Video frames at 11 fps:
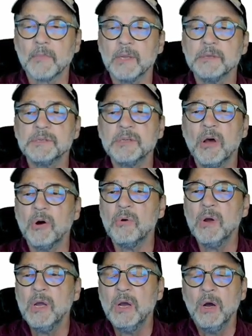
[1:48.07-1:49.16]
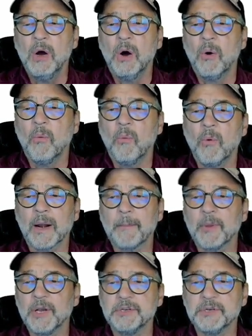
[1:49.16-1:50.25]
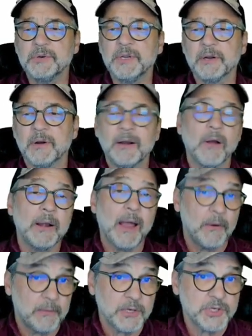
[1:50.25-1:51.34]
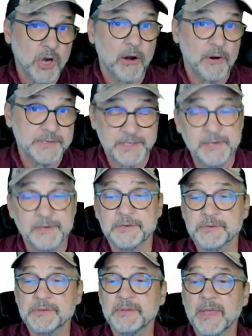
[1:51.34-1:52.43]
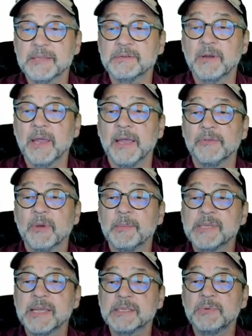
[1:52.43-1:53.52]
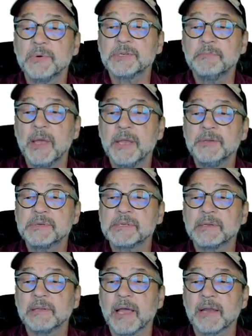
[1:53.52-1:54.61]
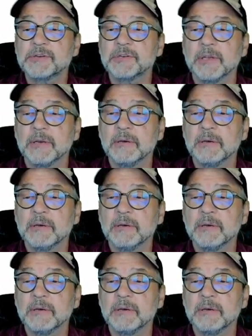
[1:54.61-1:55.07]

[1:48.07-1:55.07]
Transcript: So what I'm going to do here, now a char is an integer, so that's okay. So I'm going to say switch menu selection.